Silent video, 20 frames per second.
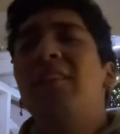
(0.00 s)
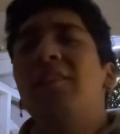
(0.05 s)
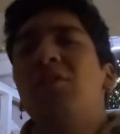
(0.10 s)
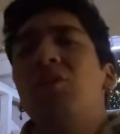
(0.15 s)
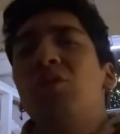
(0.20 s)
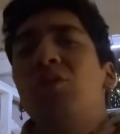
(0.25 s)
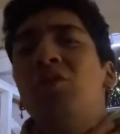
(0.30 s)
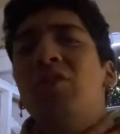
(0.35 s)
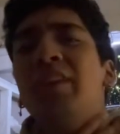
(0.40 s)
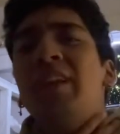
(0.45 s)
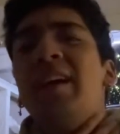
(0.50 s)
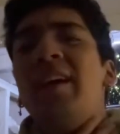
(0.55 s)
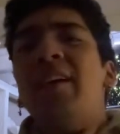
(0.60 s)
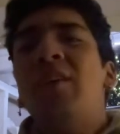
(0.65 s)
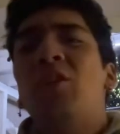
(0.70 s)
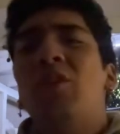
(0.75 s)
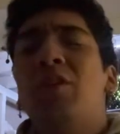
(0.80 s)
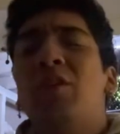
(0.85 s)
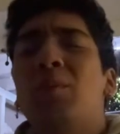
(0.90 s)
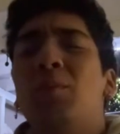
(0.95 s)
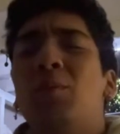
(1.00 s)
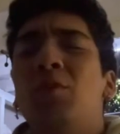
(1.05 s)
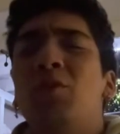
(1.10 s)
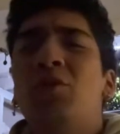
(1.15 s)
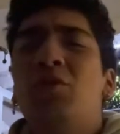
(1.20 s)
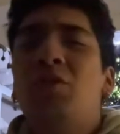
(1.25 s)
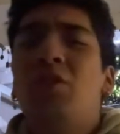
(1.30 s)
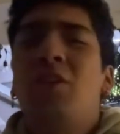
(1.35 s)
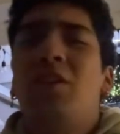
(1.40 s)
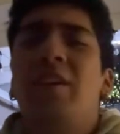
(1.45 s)
I had the turtleneck or the
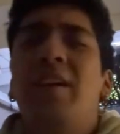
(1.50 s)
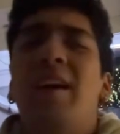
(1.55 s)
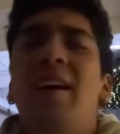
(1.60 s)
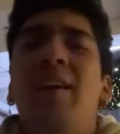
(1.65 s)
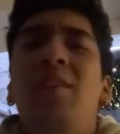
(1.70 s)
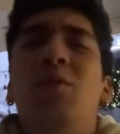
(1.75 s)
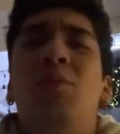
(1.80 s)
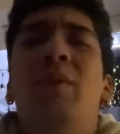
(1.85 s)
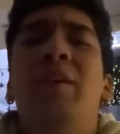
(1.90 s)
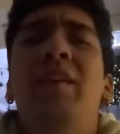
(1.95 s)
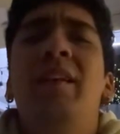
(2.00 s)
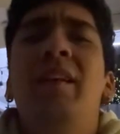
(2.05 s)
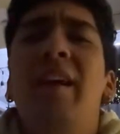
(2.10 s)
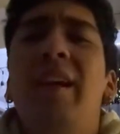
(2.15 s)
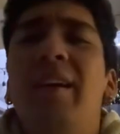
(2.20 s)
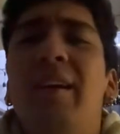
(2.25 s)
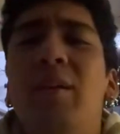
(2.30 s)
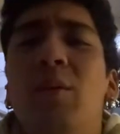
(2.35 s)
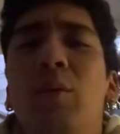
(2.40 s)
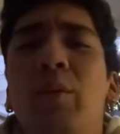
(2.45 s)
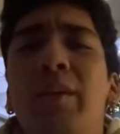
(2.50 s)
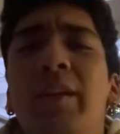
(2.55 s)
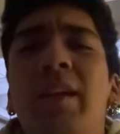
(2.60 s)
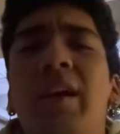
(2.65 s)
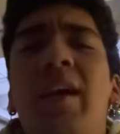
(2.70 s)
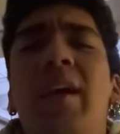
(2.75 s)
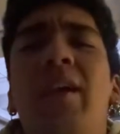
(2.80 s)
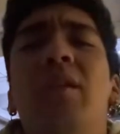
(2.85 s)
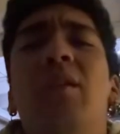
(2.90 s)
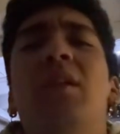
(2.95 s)
blue shirt, guys? When did I
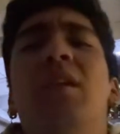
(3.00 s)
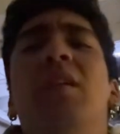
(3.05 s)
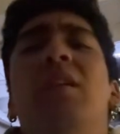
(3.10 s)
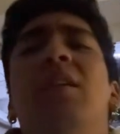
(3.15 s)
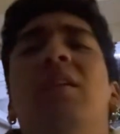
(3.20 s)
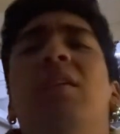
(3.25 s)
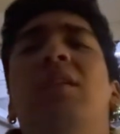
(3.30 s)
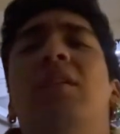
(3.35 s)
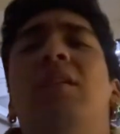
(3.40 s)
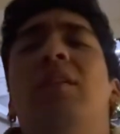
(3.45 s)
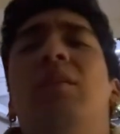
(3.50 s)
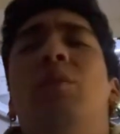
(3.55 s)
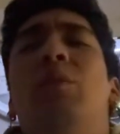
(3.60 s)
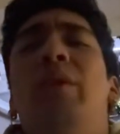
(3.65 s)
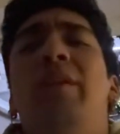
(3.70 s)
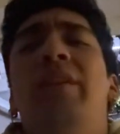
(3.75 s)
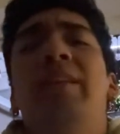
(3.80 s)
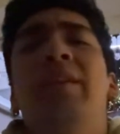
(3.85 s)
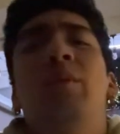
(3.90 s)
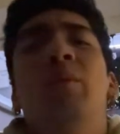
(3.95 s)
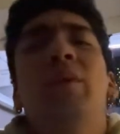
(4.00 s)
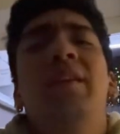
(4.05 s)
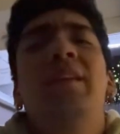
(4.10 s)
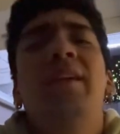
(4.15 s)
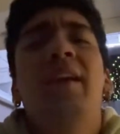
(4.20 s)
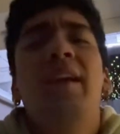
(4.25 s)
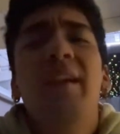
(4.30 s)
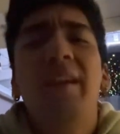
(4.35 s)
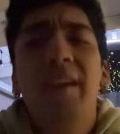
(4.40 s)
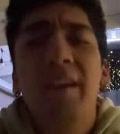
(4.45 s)
when did I un when
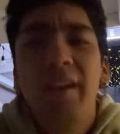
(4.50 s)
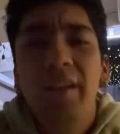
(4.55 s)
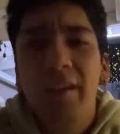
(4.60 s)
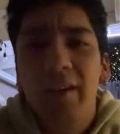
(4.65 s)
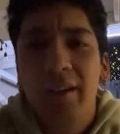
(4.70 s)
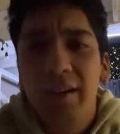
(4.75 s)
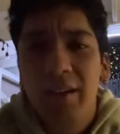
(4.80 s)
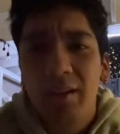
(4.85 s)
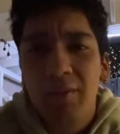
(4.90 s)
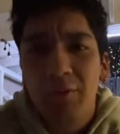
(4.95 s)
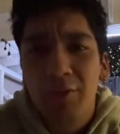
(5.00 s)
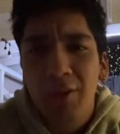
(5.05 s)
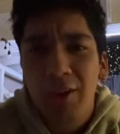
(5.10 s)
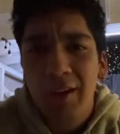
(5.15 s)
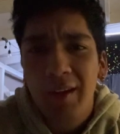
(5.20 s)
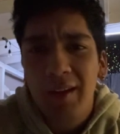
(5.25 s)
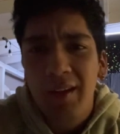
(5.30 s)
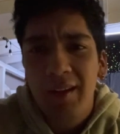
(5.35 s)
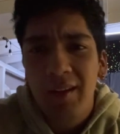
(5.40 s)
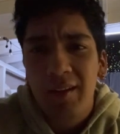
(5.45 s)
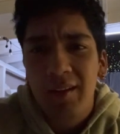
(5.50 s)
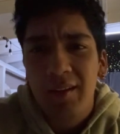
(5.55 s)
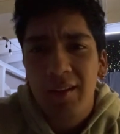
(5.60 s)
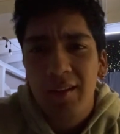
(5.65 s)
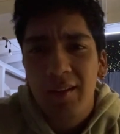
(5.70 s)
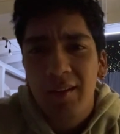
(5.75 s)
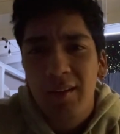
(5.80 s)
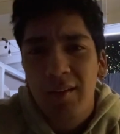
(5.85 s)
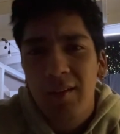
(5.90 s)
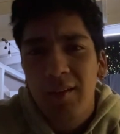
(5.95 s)
when did I get uh
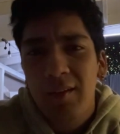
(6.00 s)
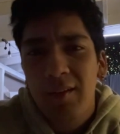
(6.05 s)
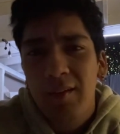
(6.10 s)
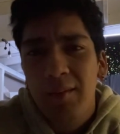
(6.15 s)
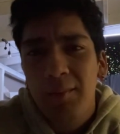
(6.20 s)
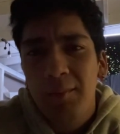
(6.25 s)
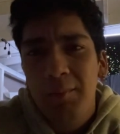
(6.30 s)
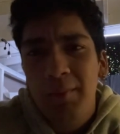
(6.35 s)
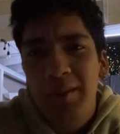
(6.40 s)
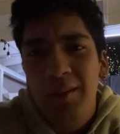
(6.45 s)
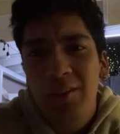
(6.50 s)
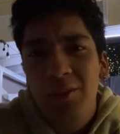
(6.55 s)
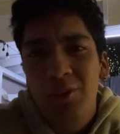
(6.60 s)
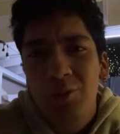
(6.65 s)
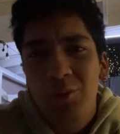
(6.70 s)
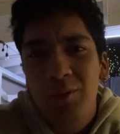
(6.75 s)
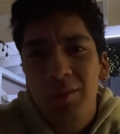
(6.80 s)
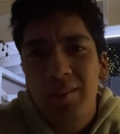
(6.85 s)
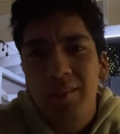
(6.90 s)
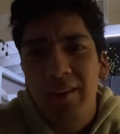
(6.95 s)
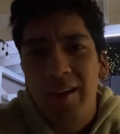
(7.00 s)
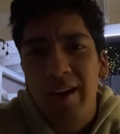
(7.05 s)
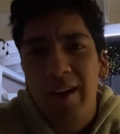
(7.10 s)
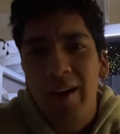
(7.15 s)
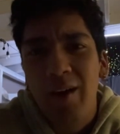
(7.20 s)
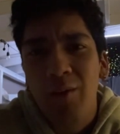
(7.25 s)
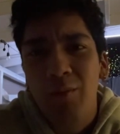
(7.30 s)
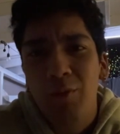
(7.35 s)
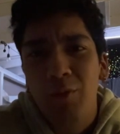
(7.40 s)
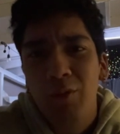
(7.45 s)
freaking Mini Streets
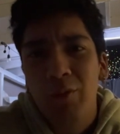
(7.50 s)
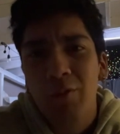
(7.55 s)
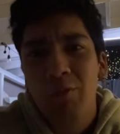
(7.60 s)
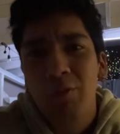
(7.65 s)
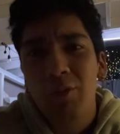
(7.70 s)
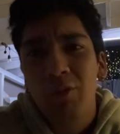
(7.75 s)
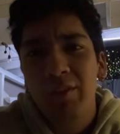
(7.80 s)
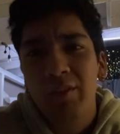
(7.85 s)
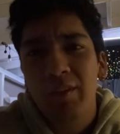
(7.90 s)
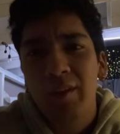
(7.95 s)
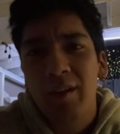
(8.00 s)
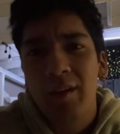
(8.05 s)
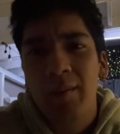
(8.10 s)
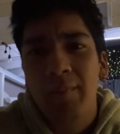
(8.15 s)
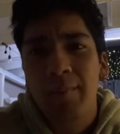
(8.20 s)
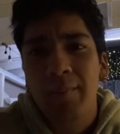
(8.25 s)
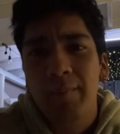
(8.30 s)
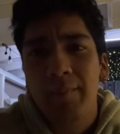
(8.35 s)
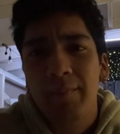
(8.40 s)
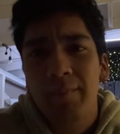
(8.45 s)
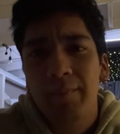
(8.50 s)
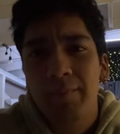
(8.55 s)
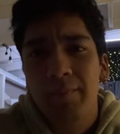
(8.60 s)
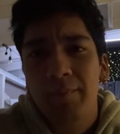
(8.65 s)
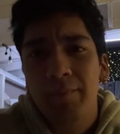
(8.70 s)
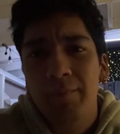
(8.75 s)
out for the first time?